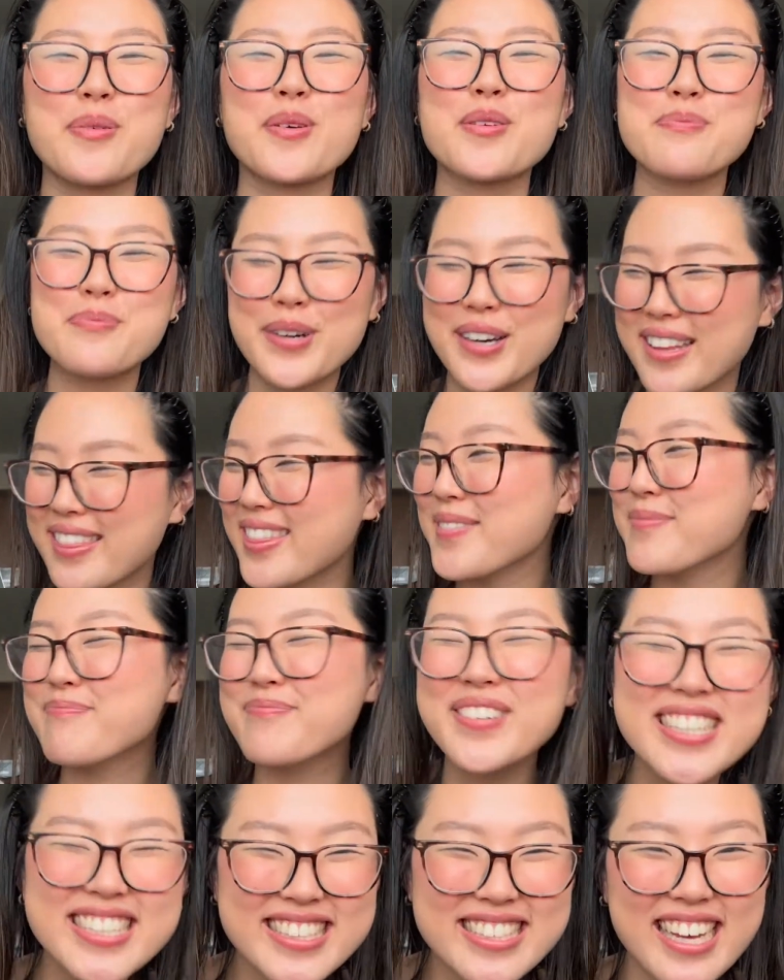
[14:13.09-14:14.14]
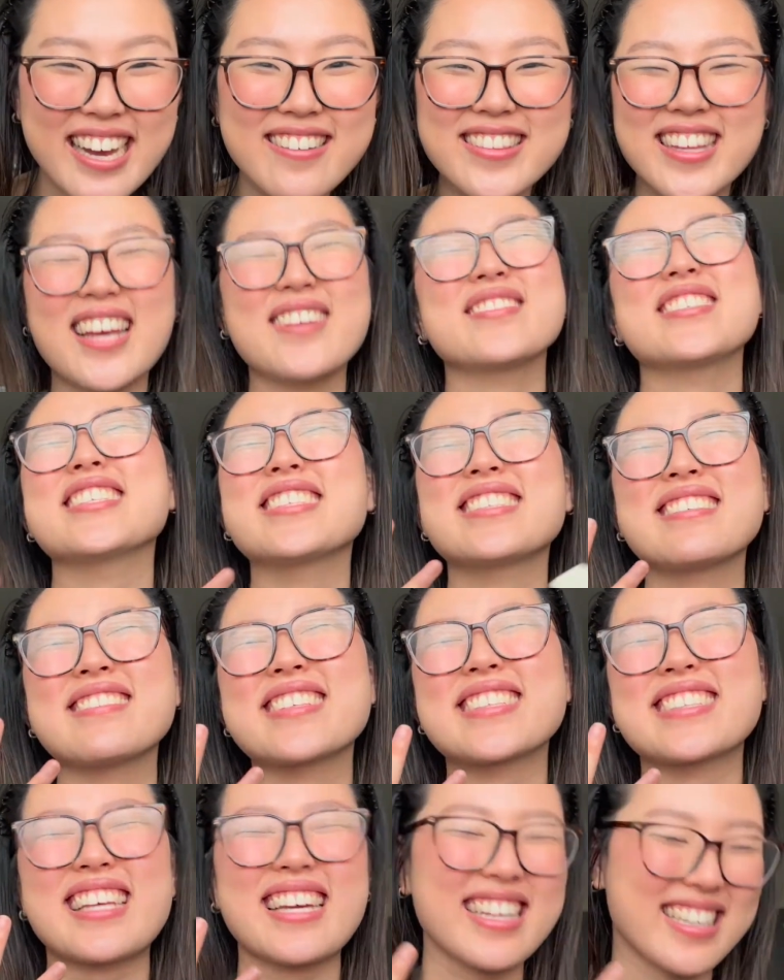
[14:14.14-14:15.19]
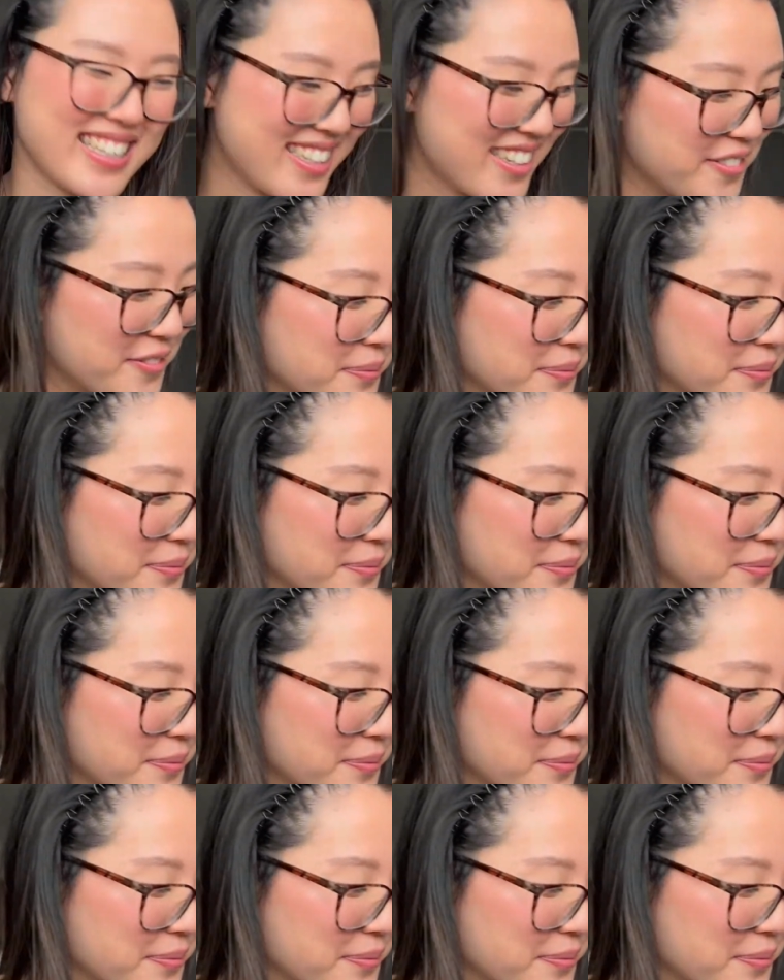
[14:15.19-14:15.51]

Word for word: put the book down. I'm just so excited.